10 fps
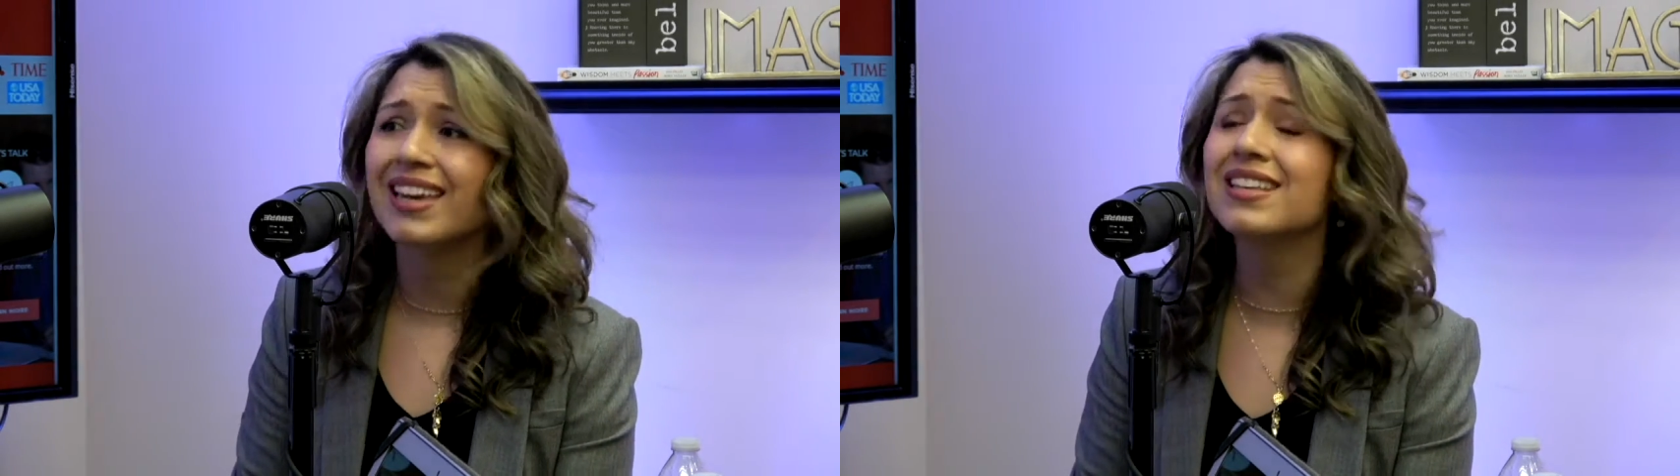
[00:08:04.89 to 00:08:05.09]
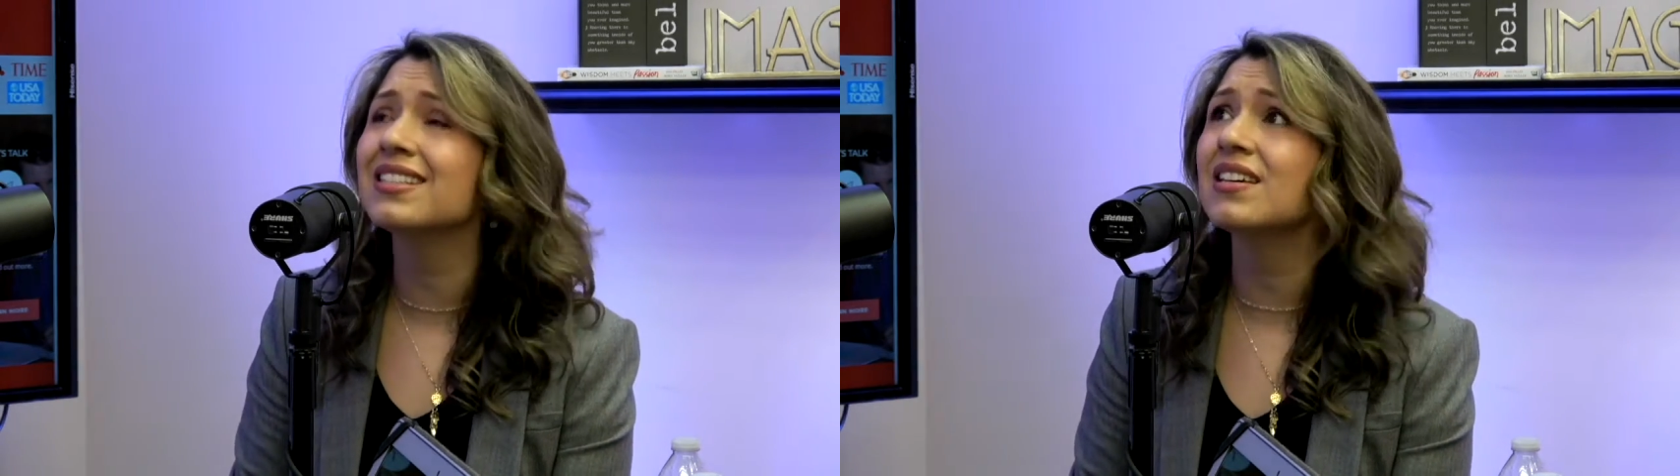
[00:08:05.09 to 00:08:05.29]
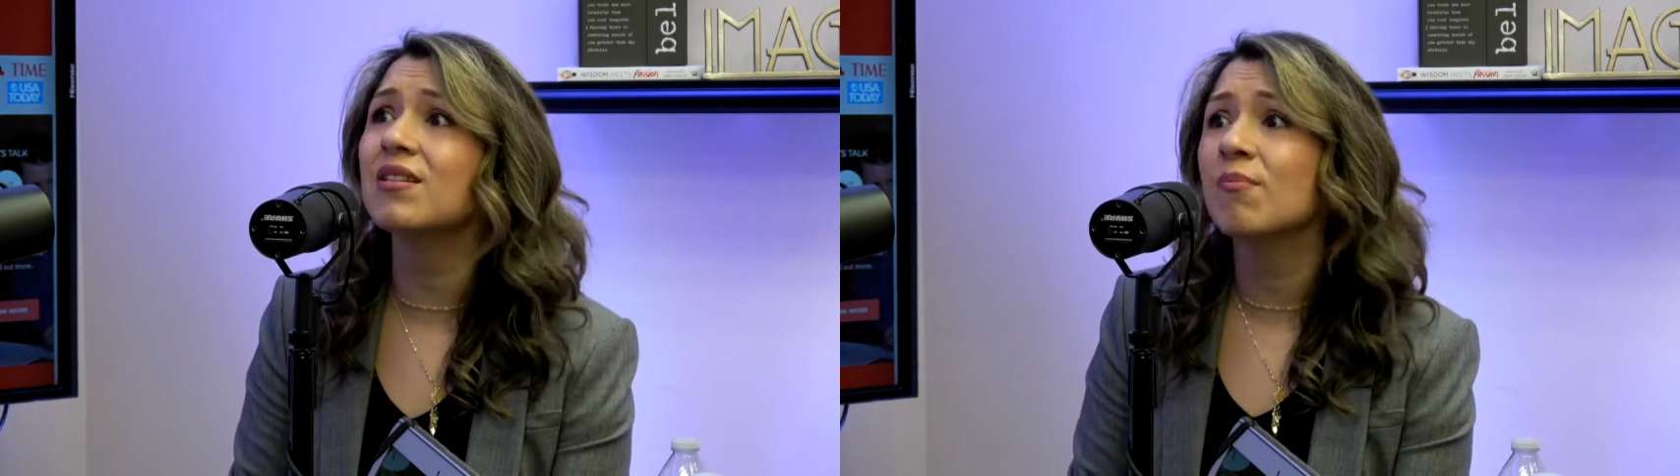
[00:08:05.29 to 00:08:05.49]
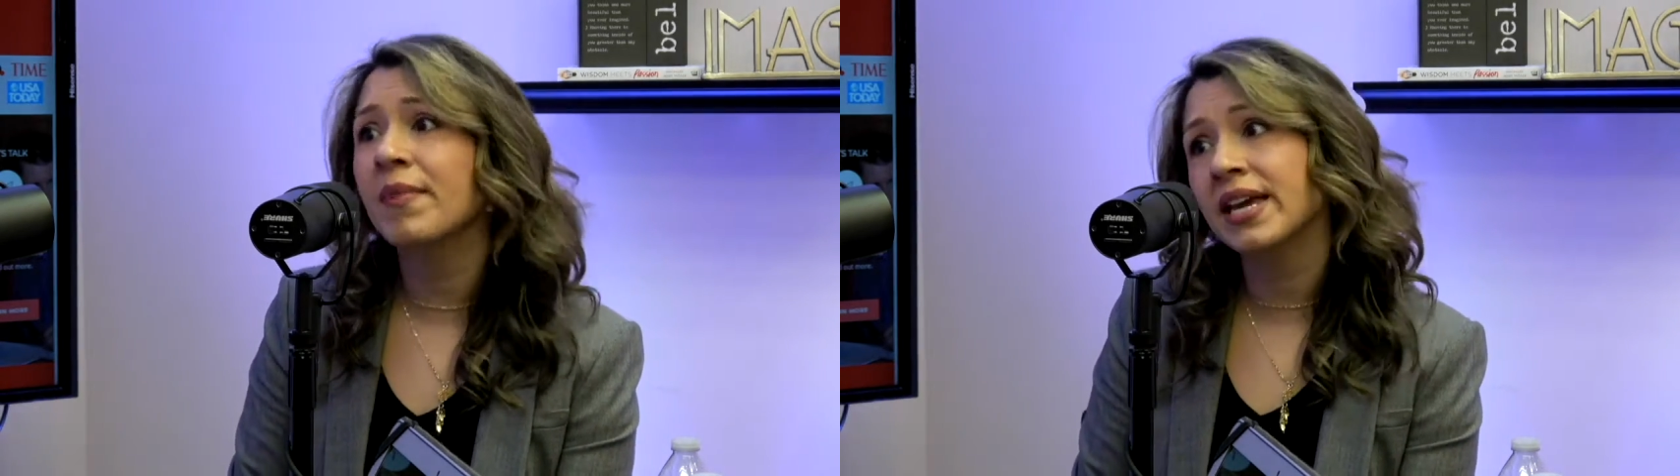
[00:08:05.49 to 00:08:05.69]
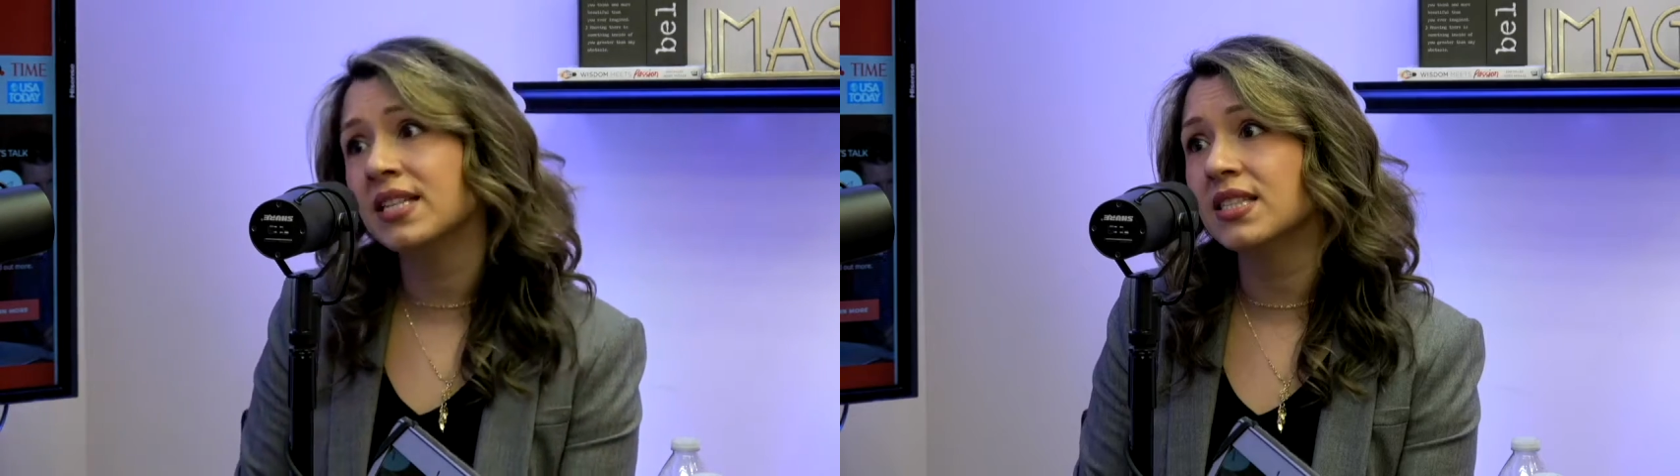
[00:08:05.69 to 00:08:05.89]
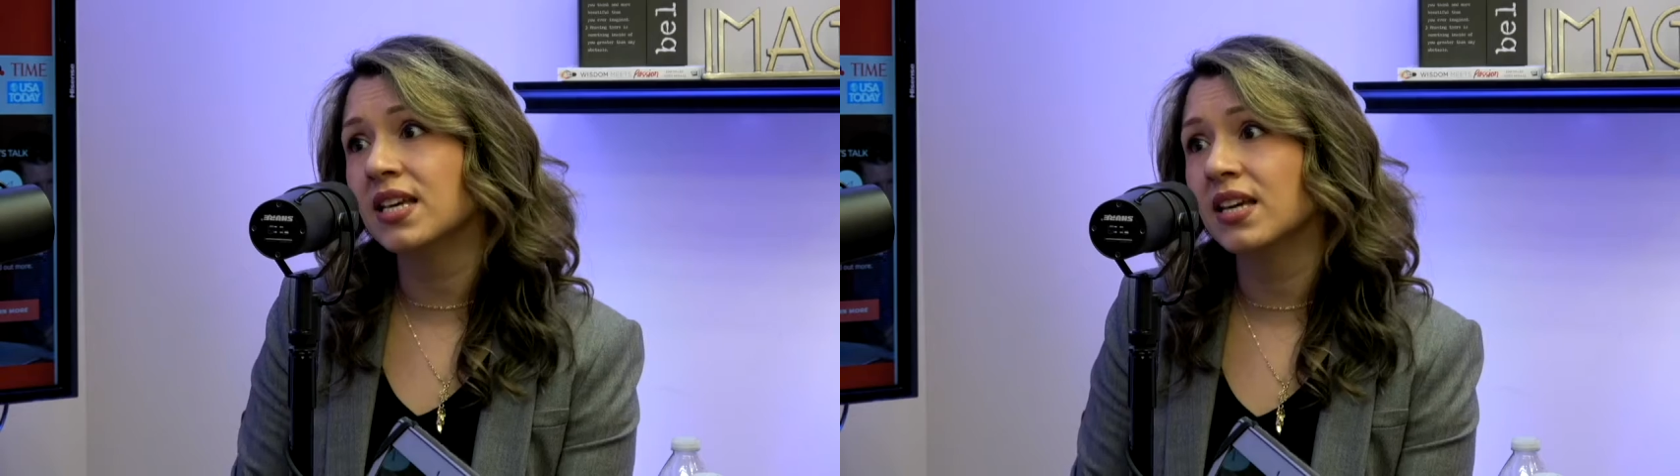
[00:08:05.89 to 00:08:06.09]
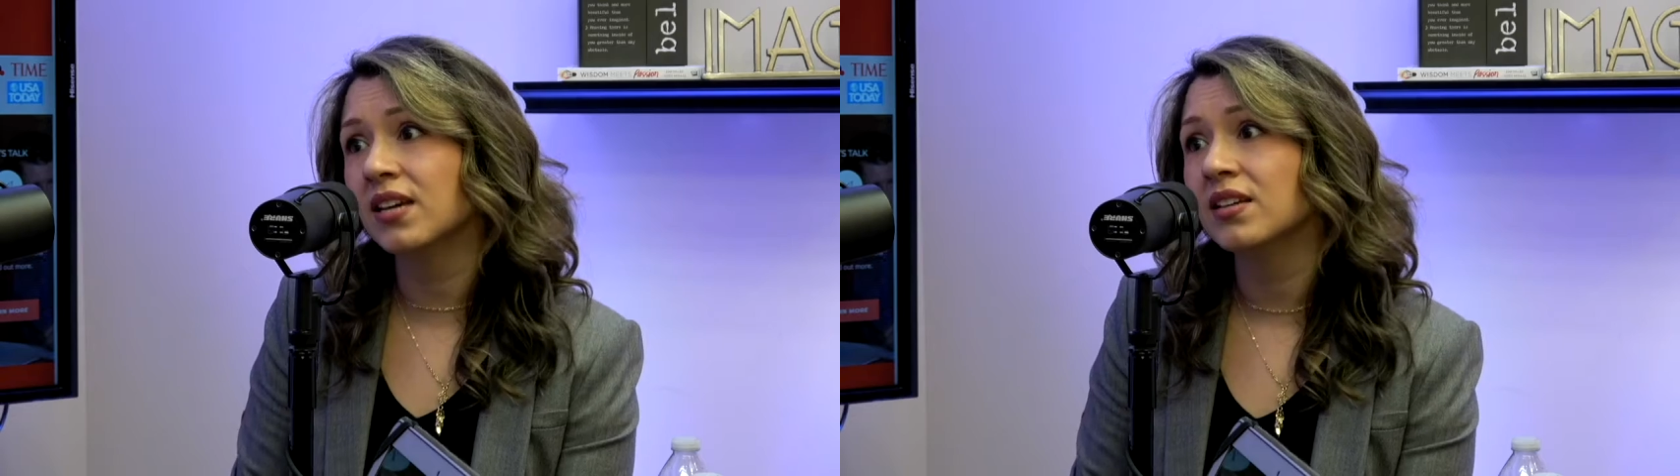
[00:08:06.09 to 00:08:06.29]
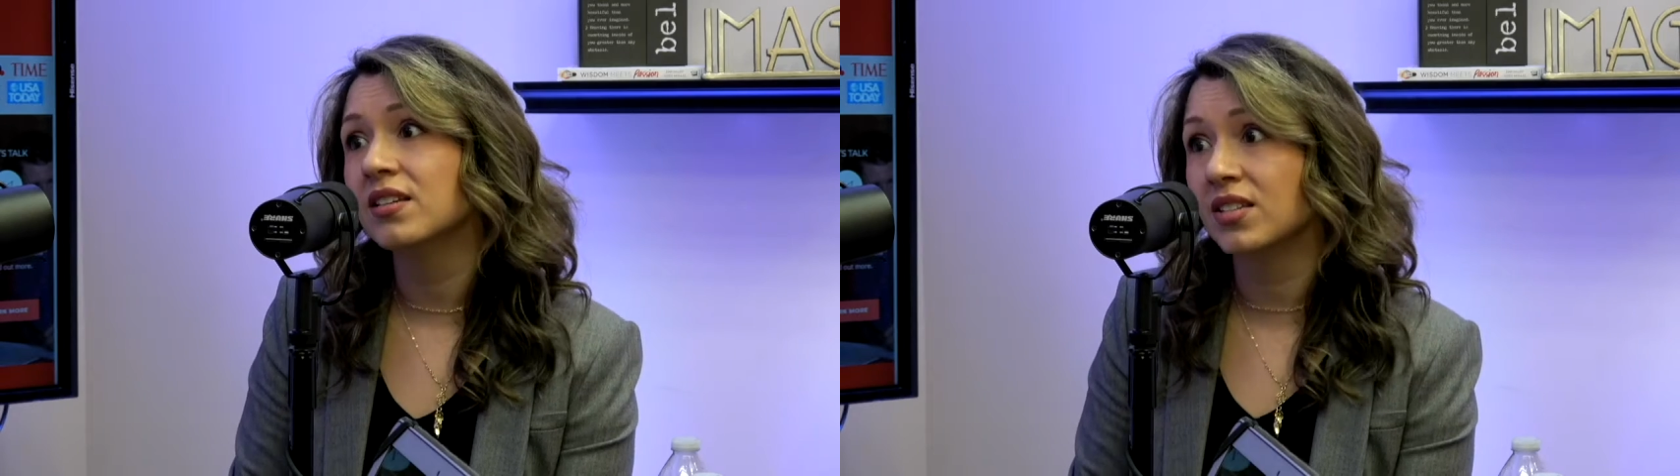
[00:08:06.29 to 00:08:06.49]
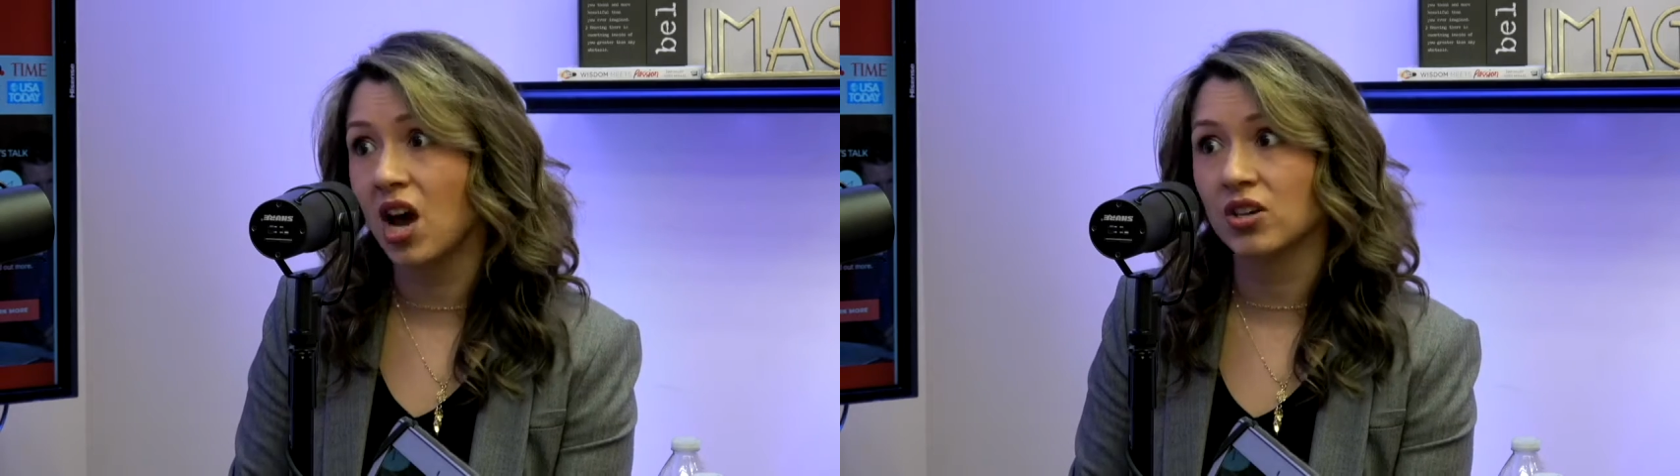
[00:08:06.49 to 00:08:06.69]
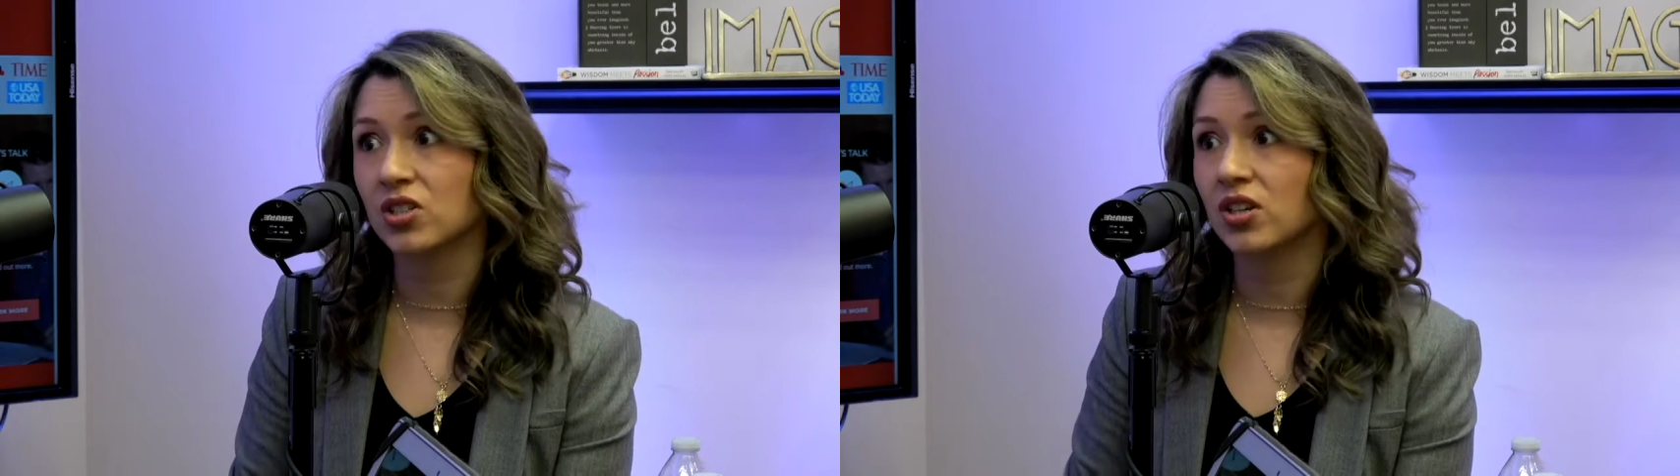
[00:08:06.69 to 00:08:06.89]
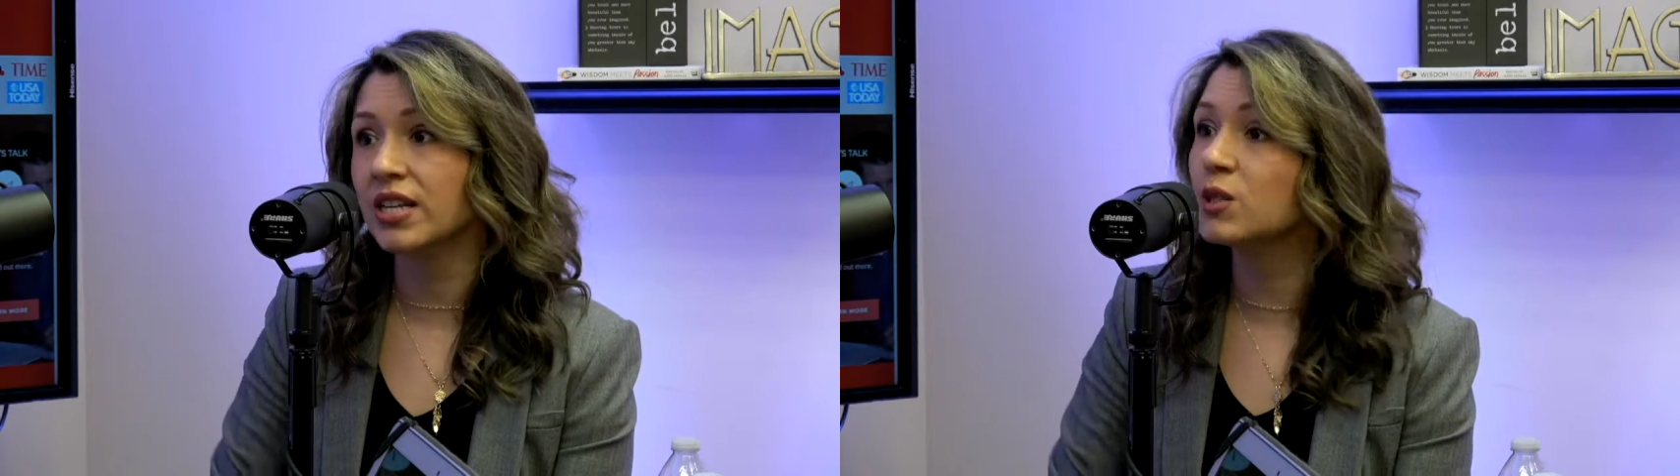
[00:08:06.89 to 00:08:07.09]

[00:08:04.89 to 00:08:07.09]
He's an amazing doctor.